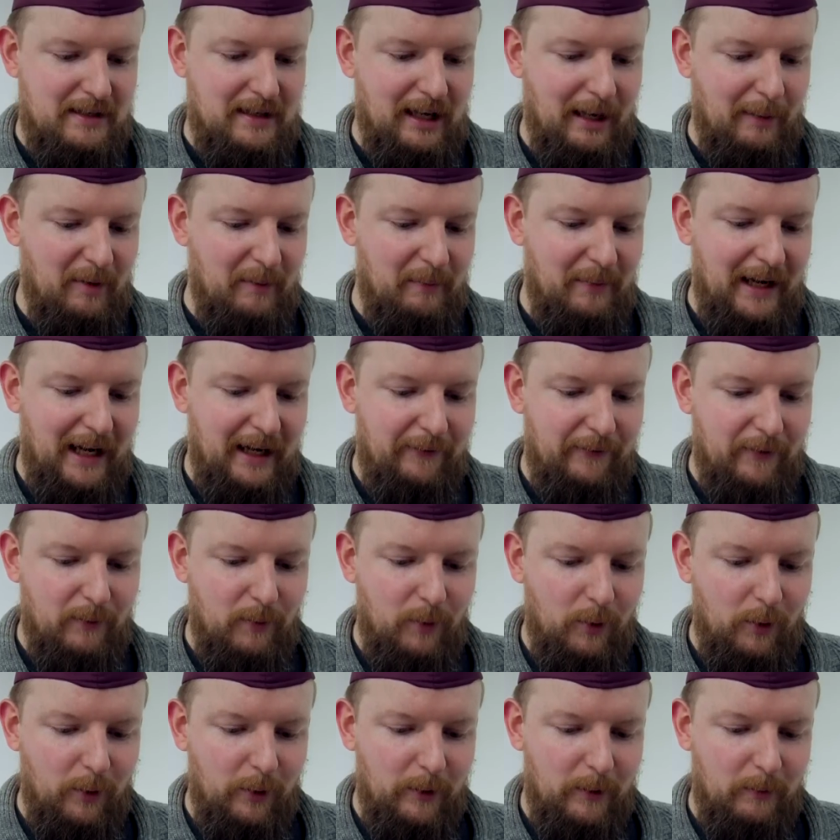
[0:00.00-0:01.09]
coming back for
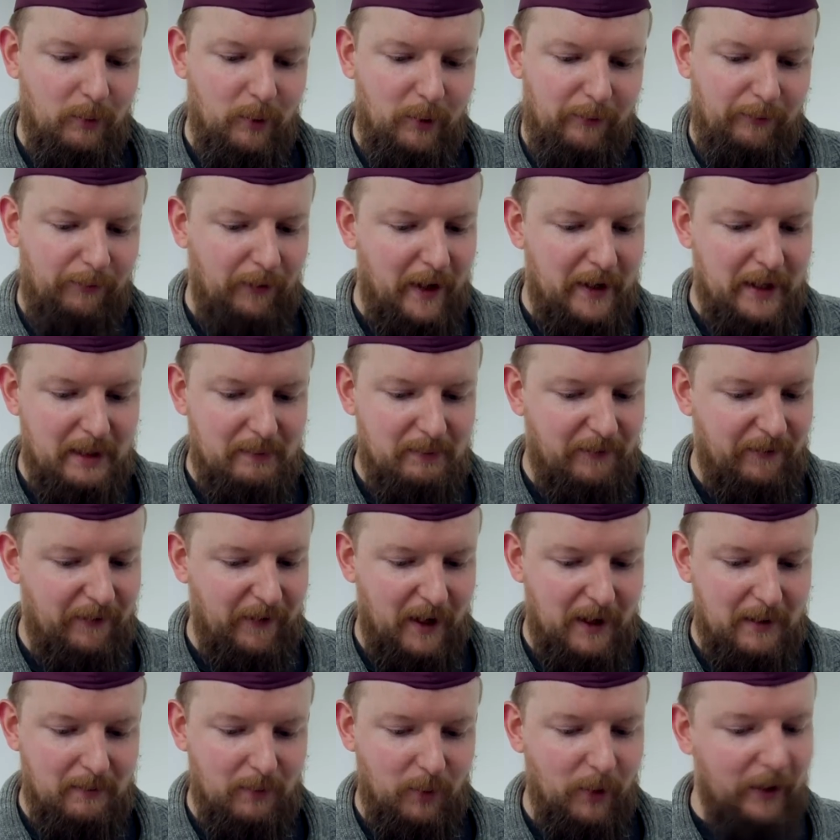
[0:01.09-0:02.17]
more frightening
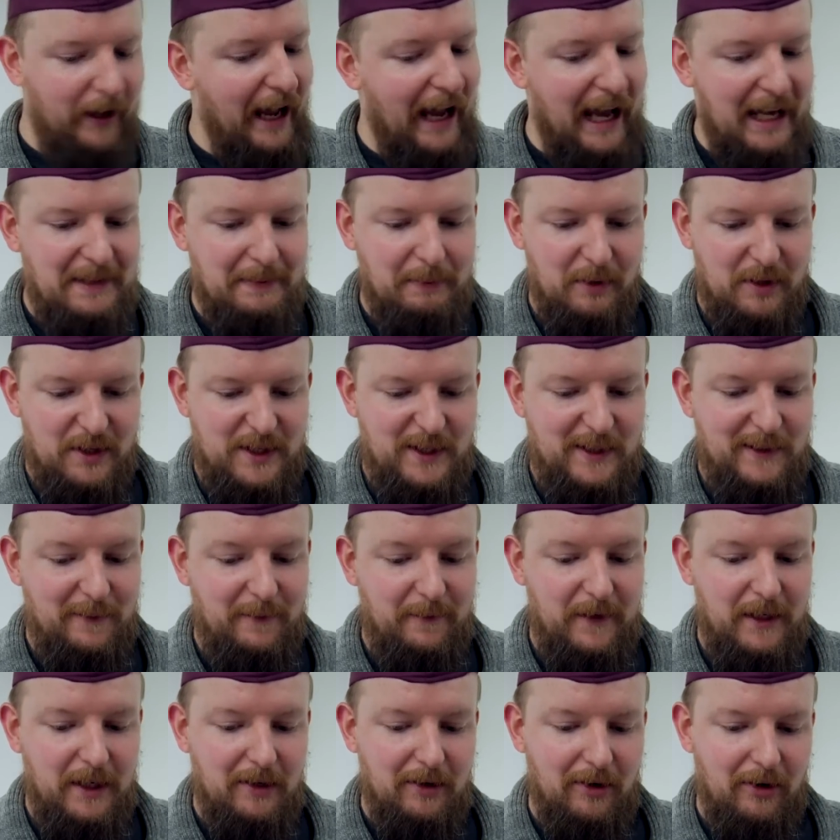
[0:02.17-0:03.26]
fun, more
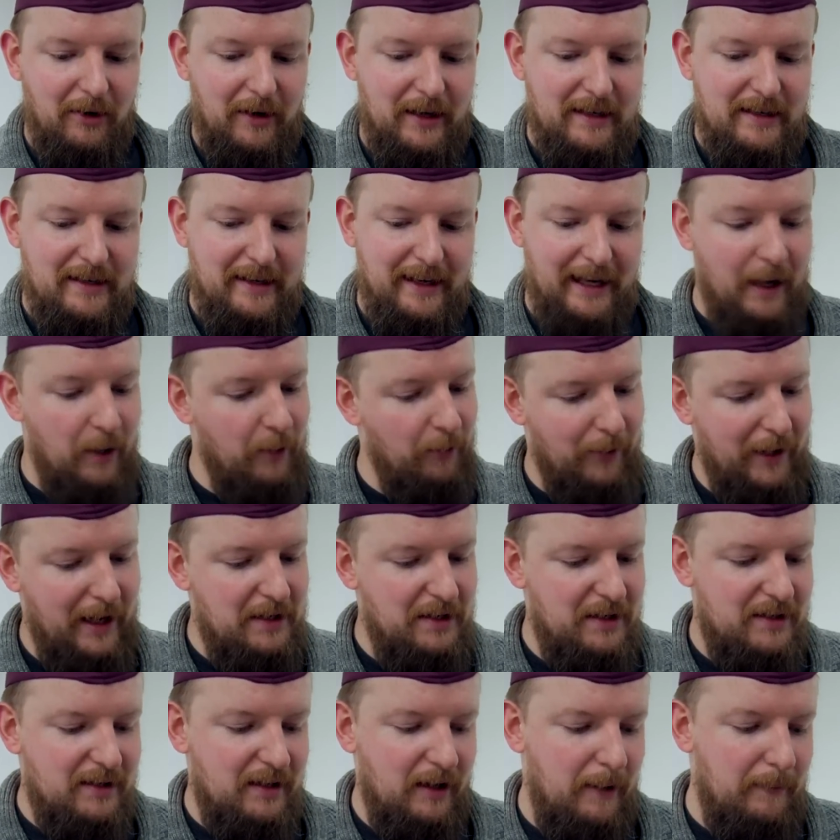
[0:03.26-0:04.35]
atmosphere. He's the
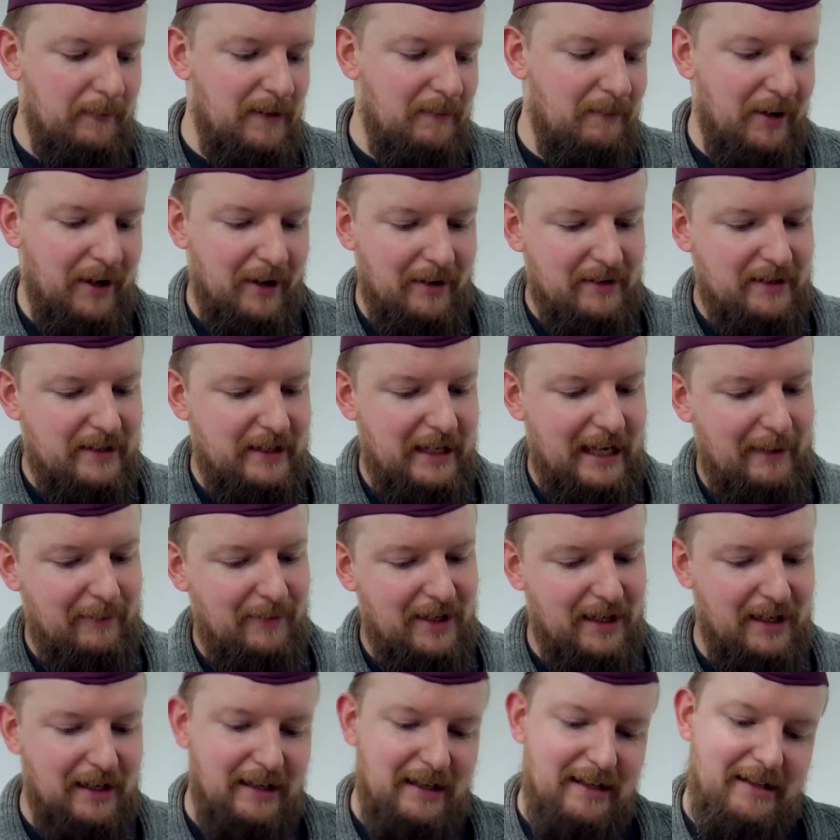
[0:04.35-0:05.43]
outrageous zombie Baron
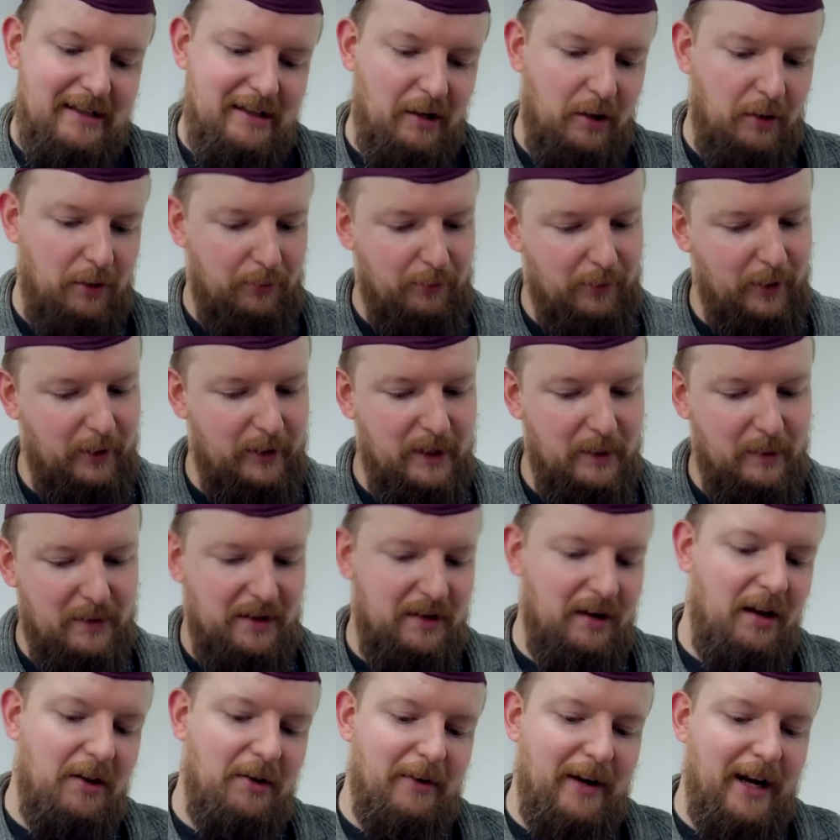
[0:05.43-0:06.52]
Samedi, and he's gonna thrill you with
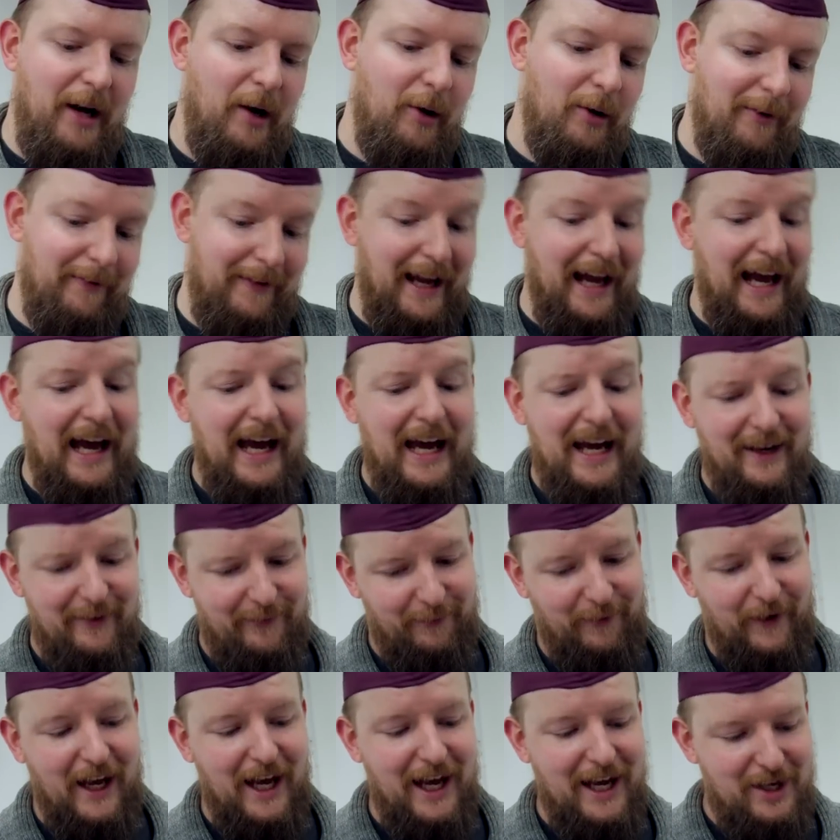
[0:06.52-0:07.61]
another hour of
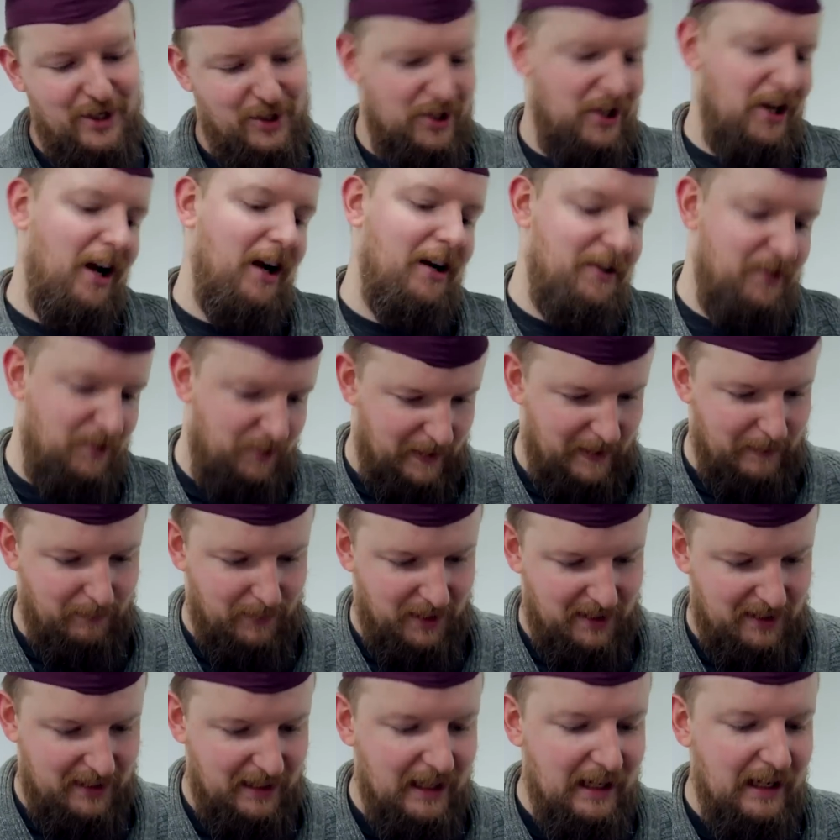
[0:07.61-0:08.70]
hi-fi shock
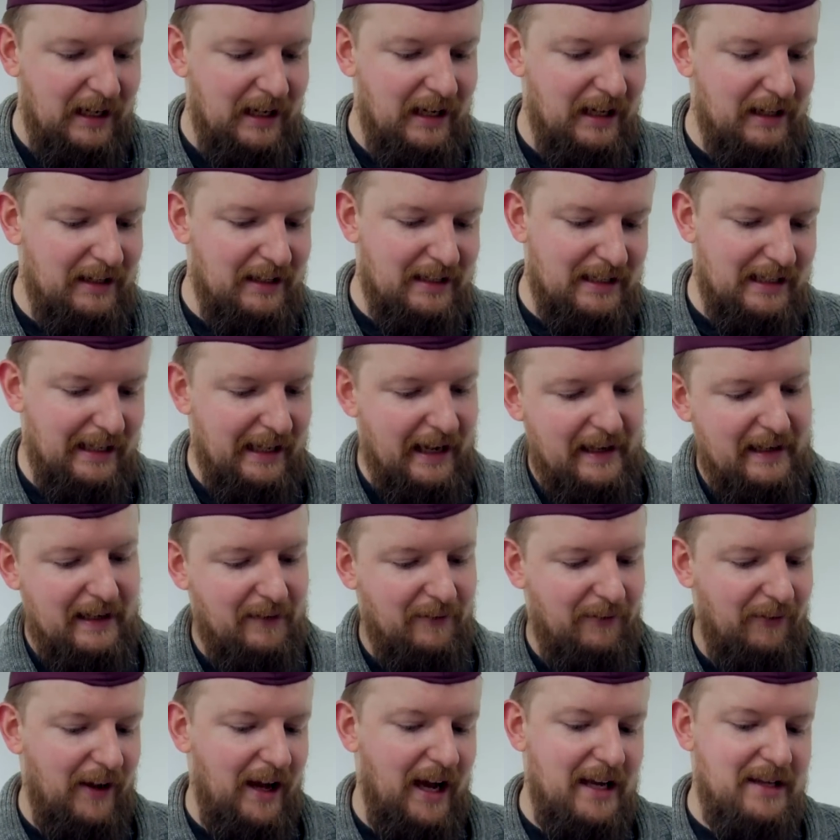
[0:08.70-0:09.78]
treatment in this lightning
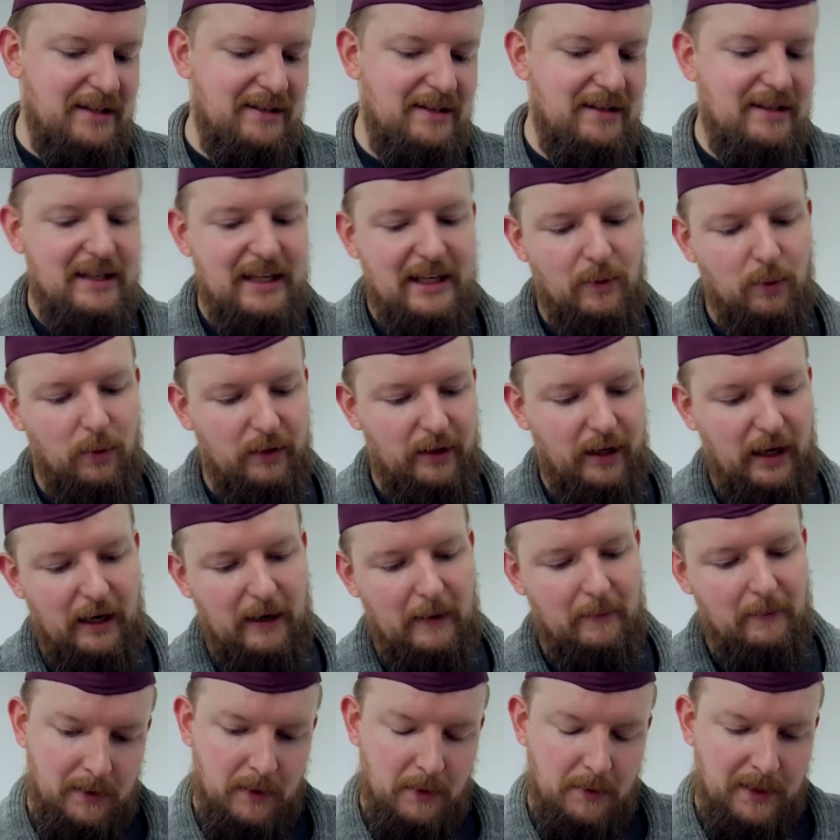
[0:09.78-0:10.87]
fast sequel
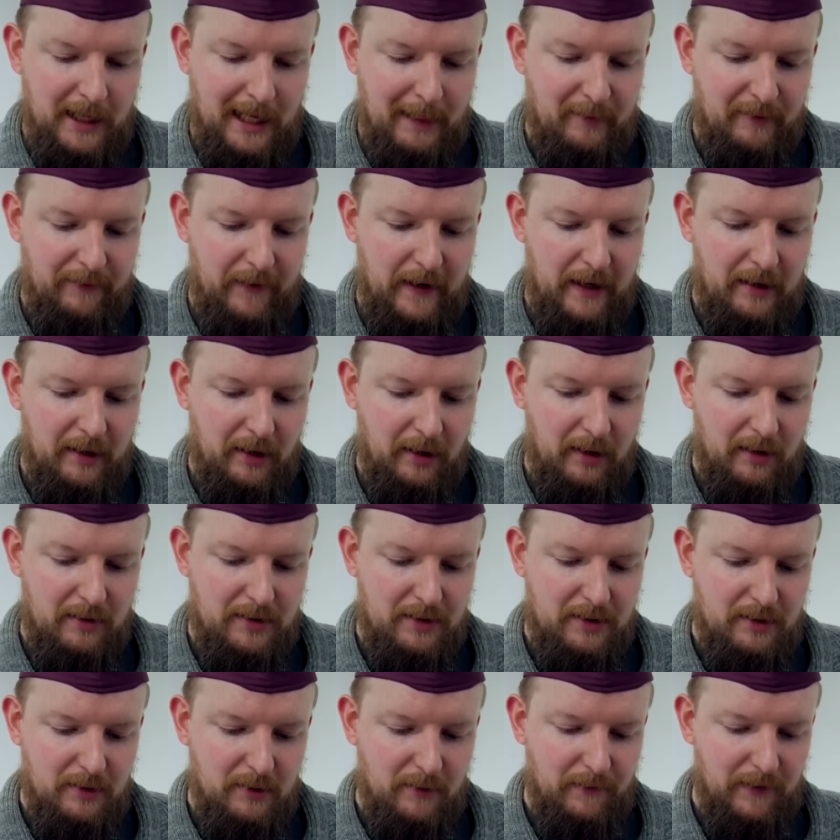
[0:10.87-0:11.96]
game. New time and fate cards,
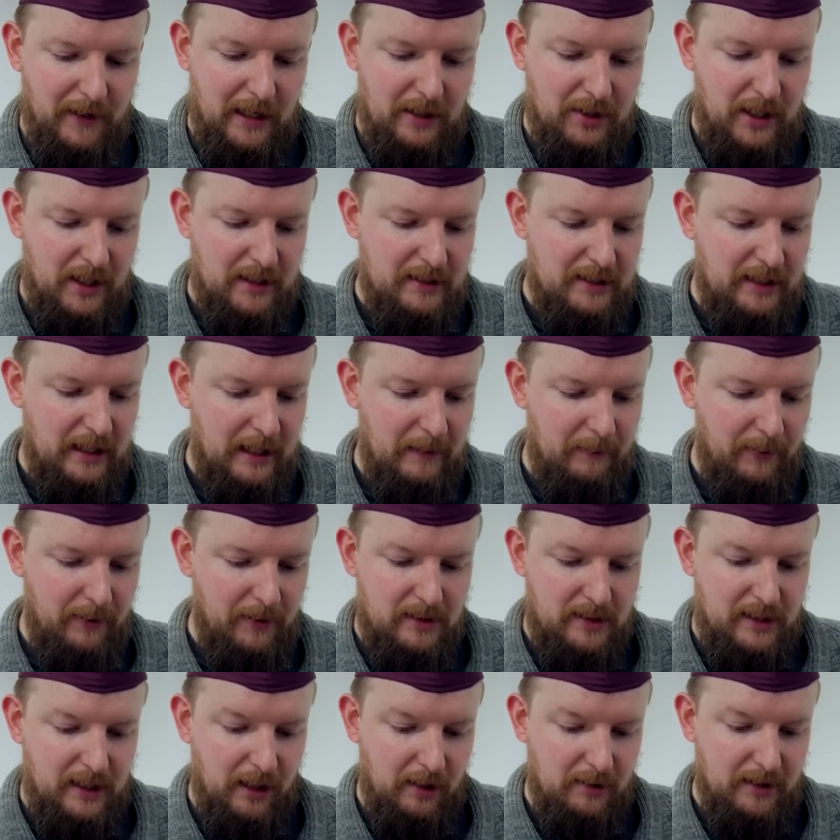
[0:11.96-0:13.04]
new VHS tape,
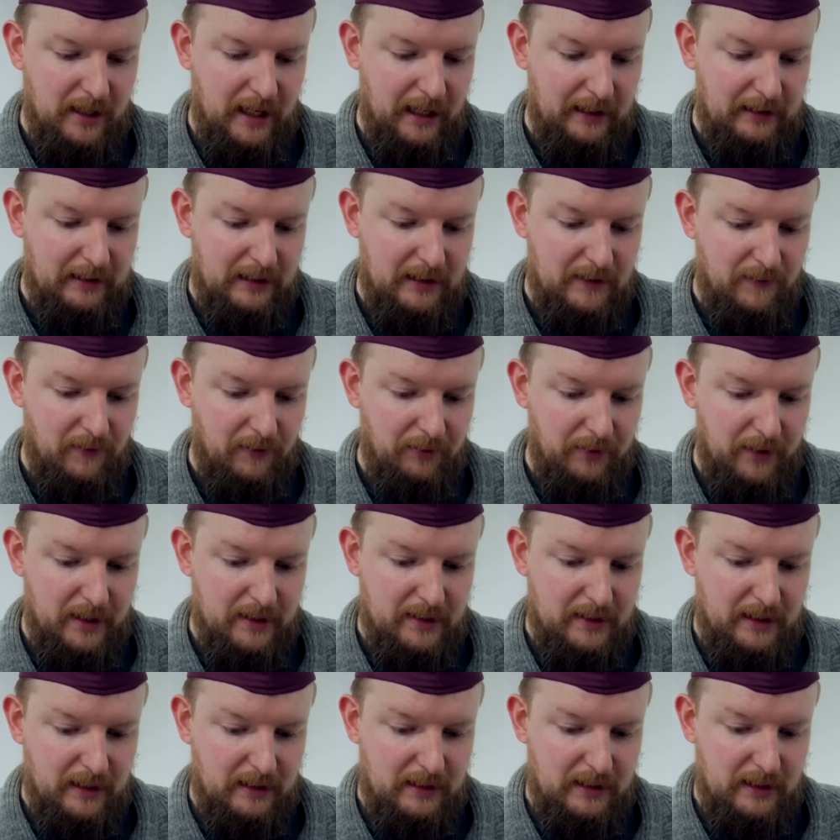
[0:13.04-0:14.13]
scare tactics for 3 to
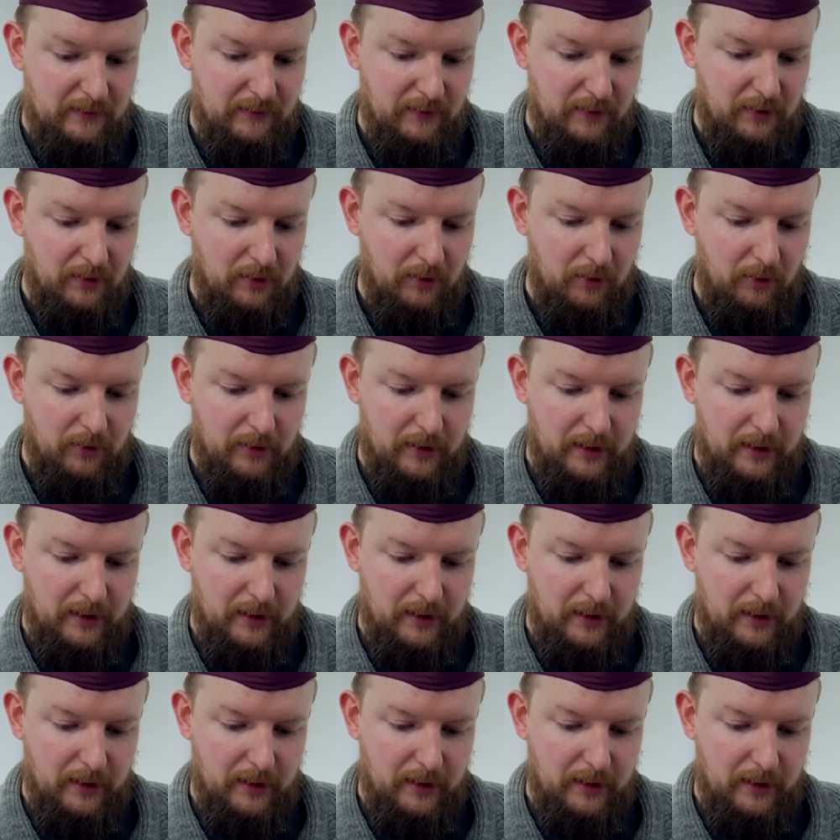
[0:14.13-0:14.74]
6, even